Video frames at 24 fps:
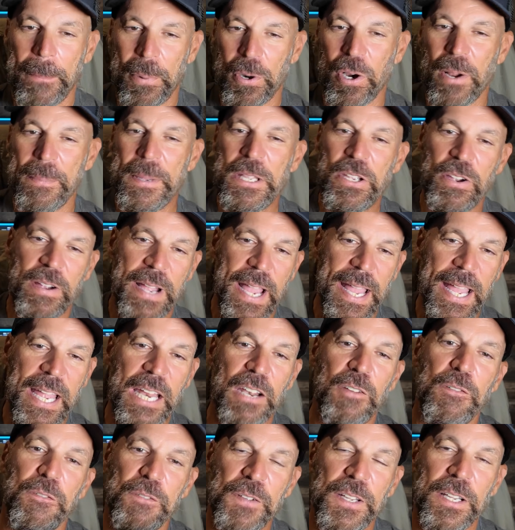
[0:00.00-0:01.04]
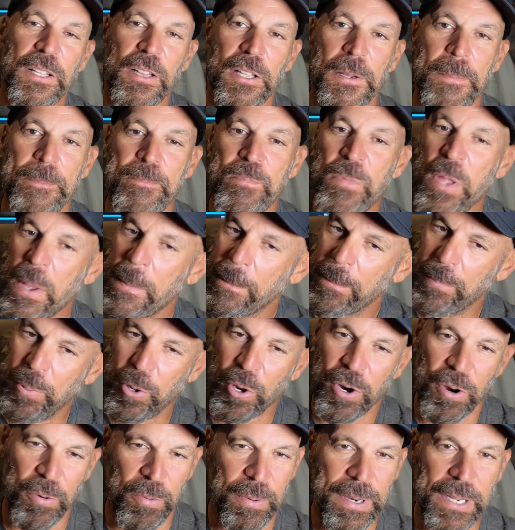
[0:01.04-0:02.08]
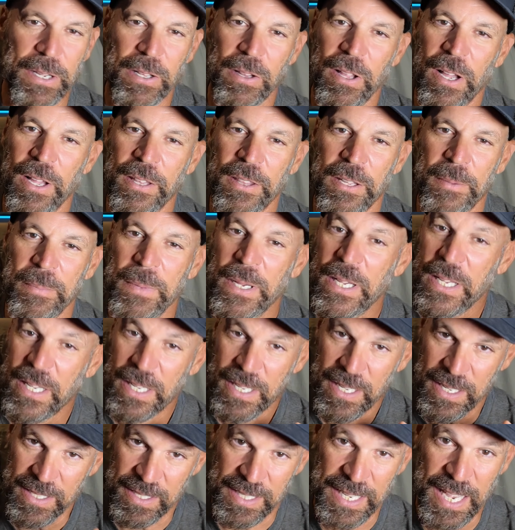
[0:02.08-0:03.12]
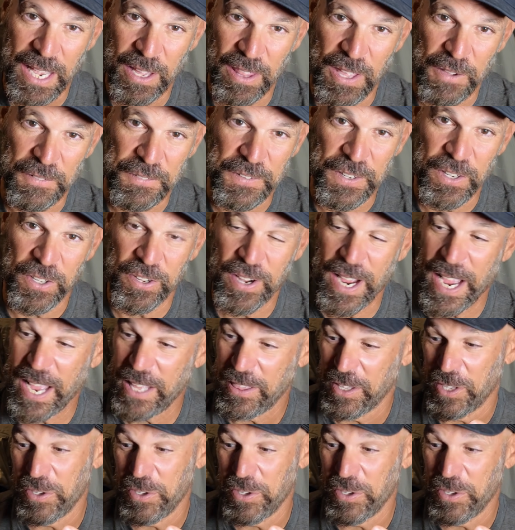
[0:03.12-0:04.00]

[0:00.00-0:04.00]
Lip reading: Put them in your hand, feel them, put a reel on them, see how they feel in your hand.